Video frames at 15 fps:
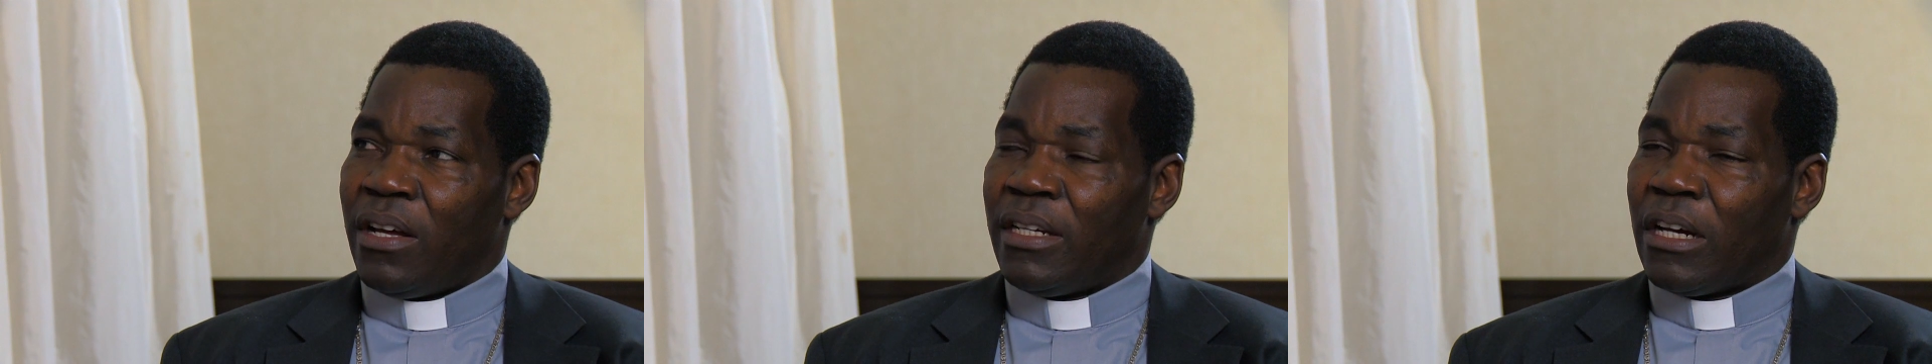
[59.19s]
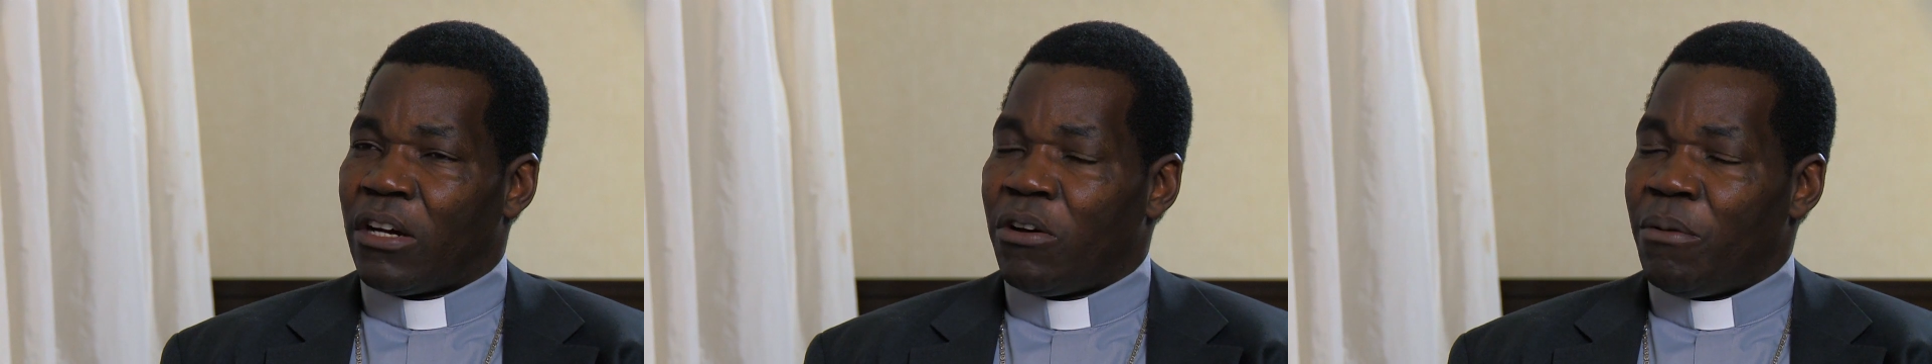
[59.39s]

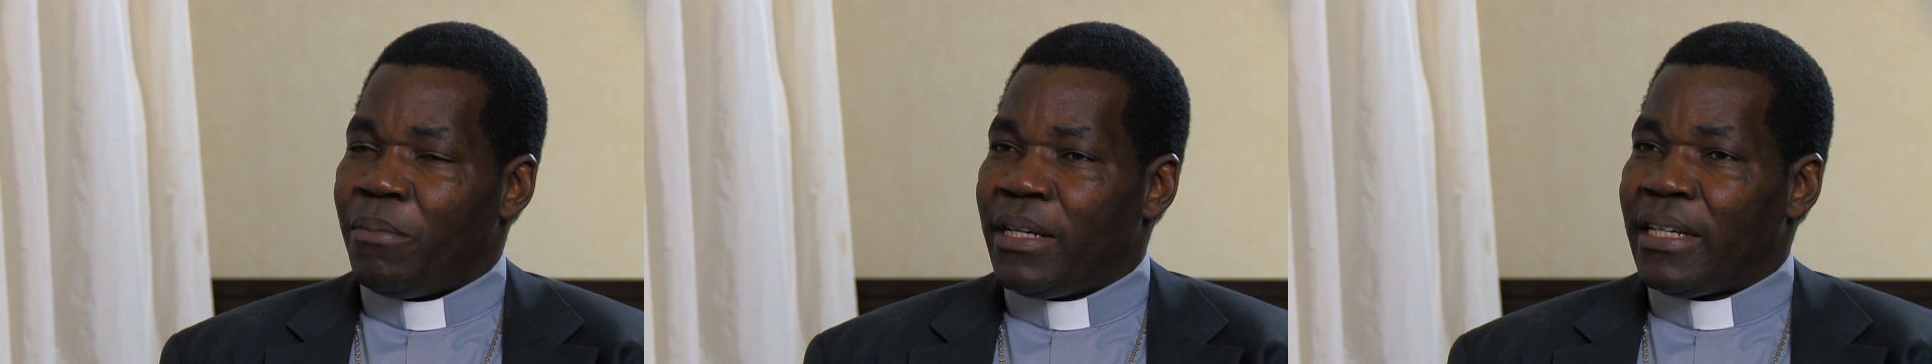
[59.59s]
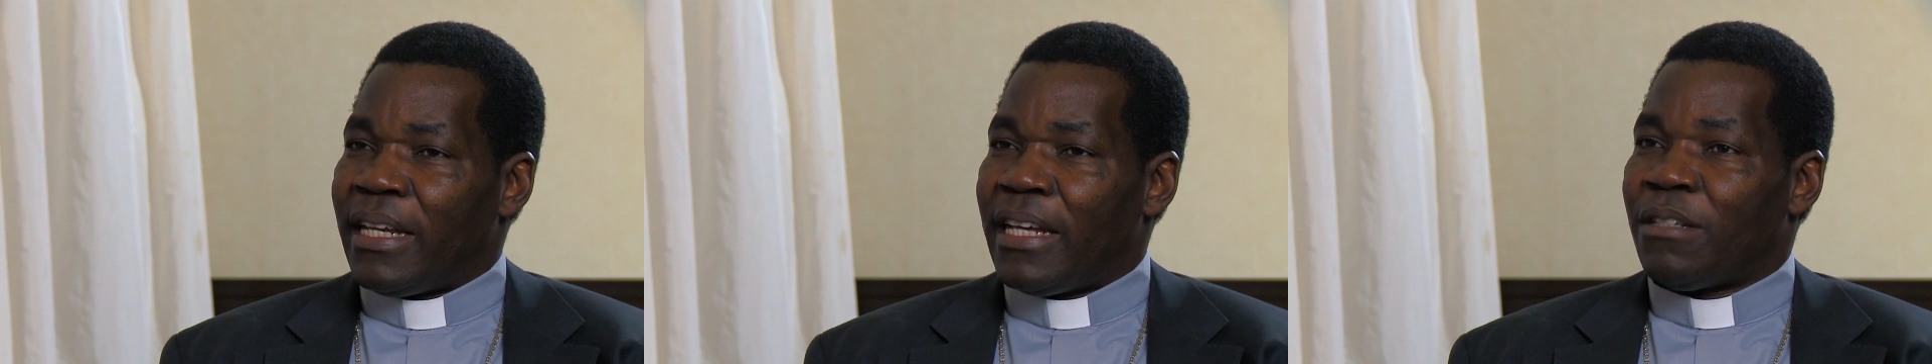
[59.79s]
the
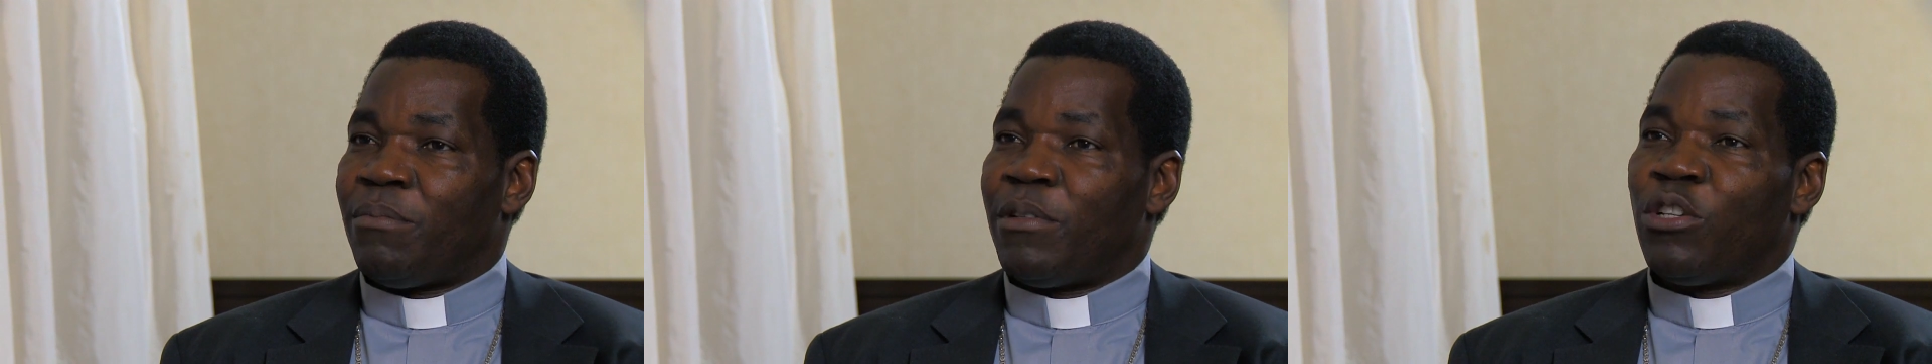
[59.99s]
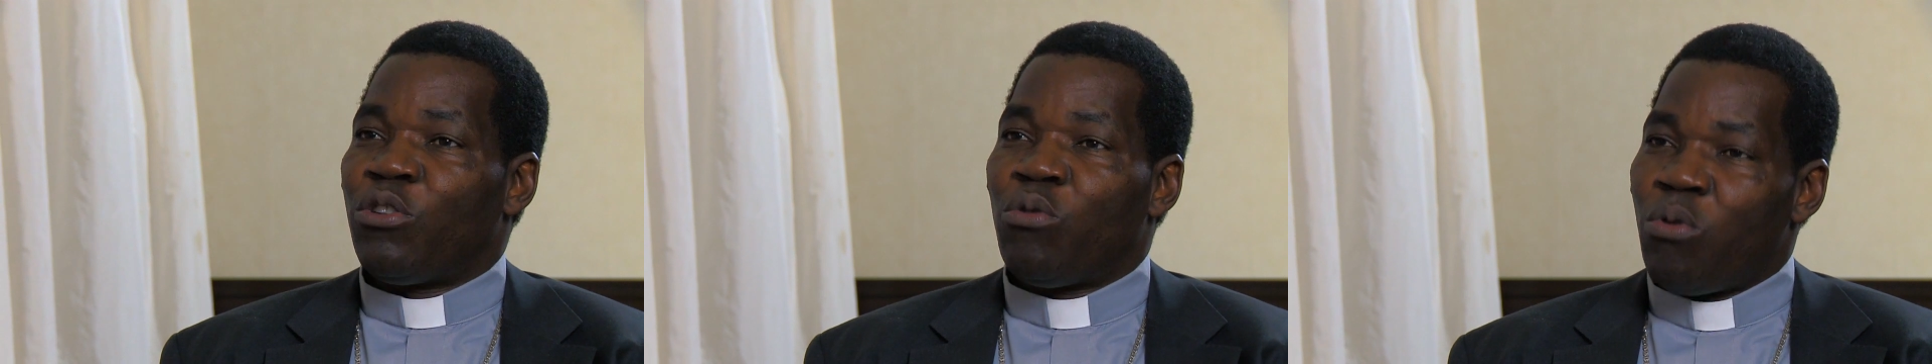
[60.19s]
community has
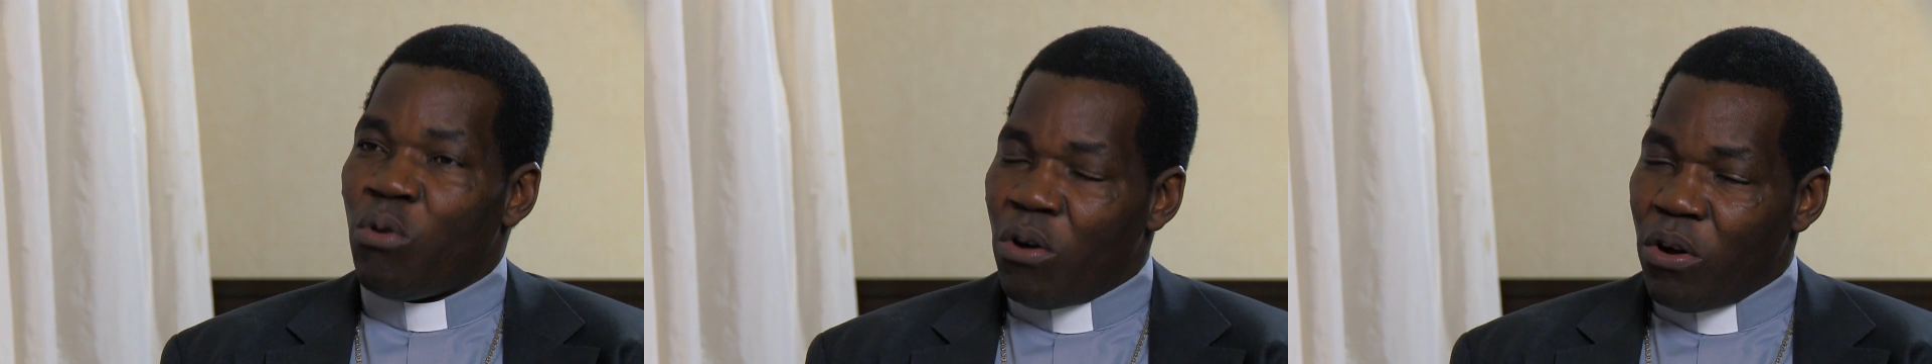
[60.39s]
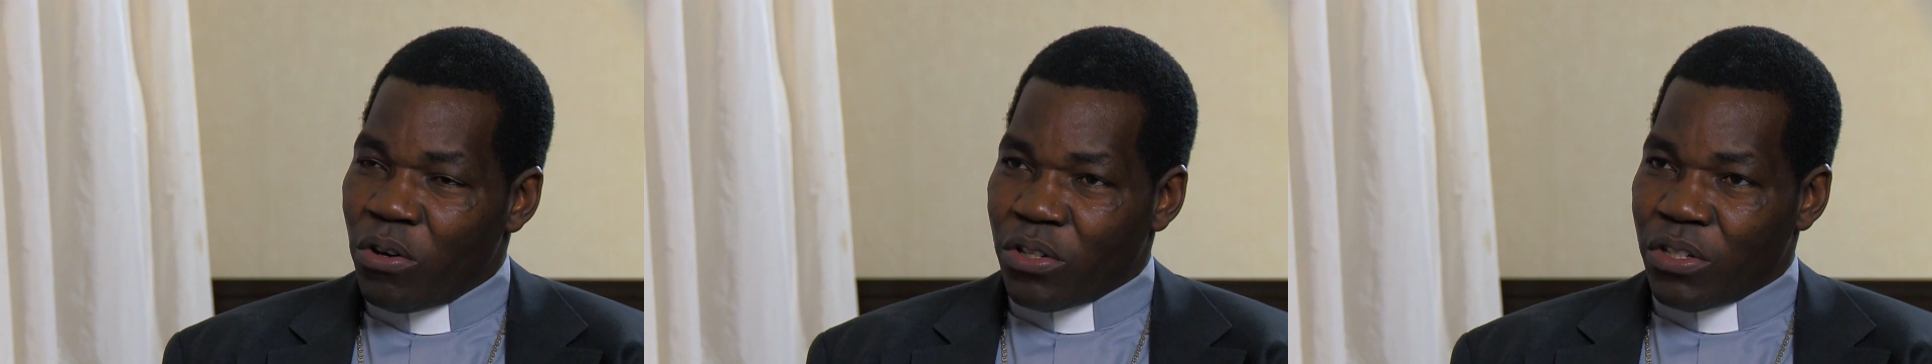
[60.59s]
been
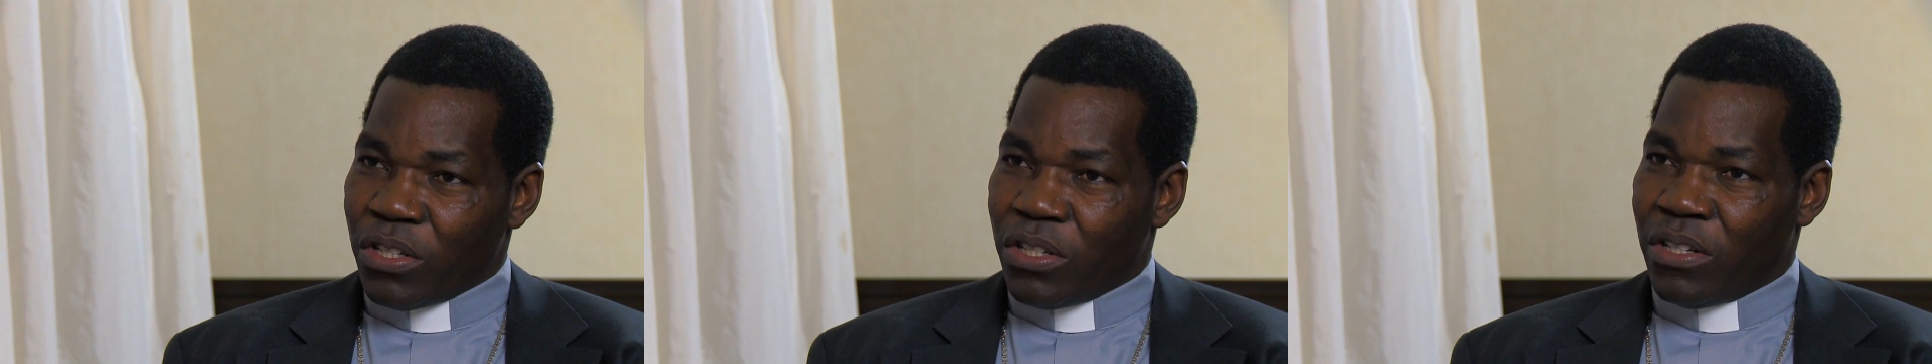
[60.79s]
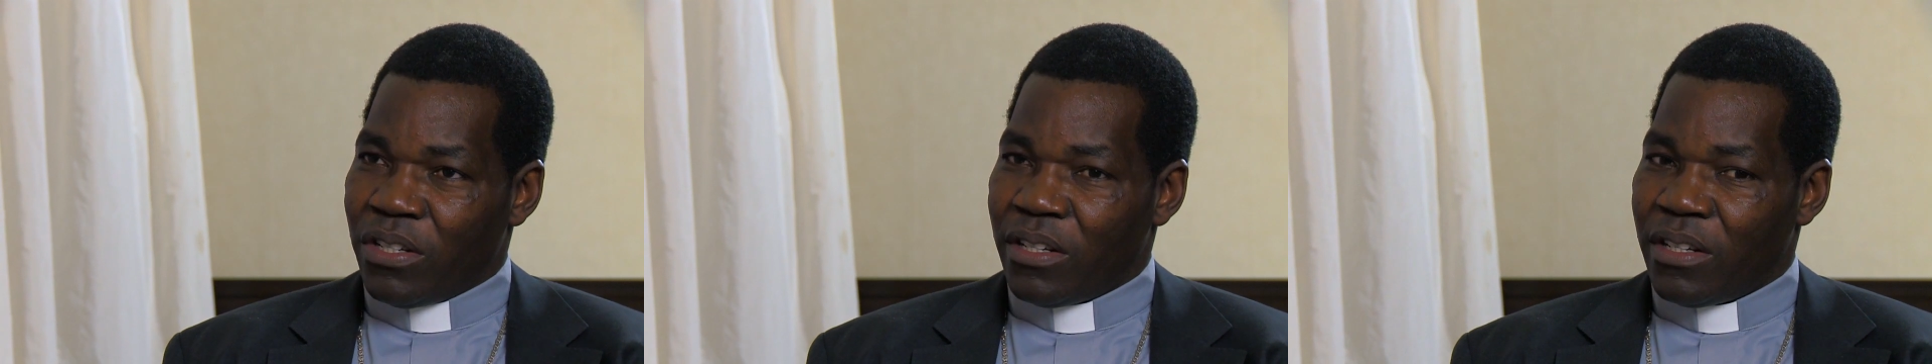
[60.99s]
closed.